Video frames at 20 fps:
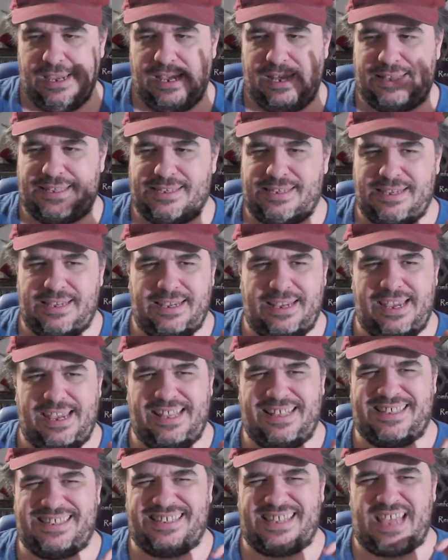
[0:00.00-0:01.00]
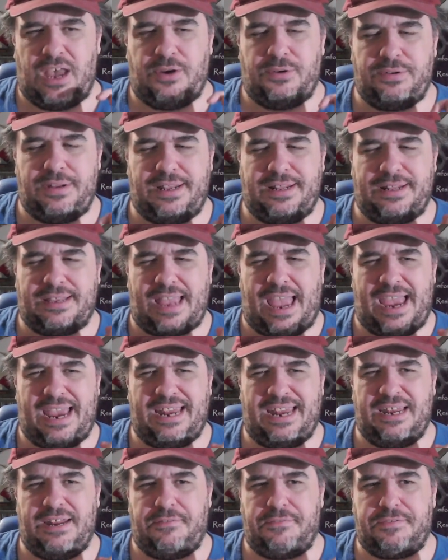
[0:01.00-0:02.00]
it sounded
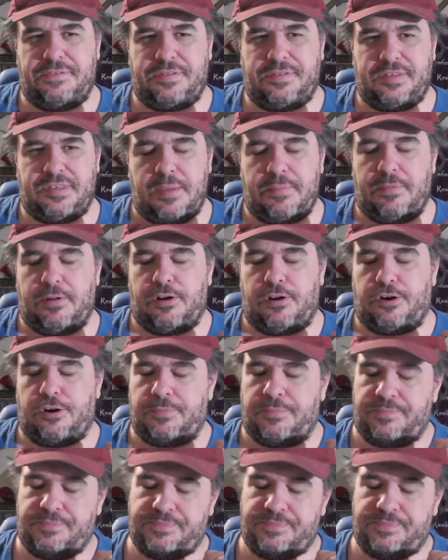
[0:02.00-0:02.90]
kind of similar,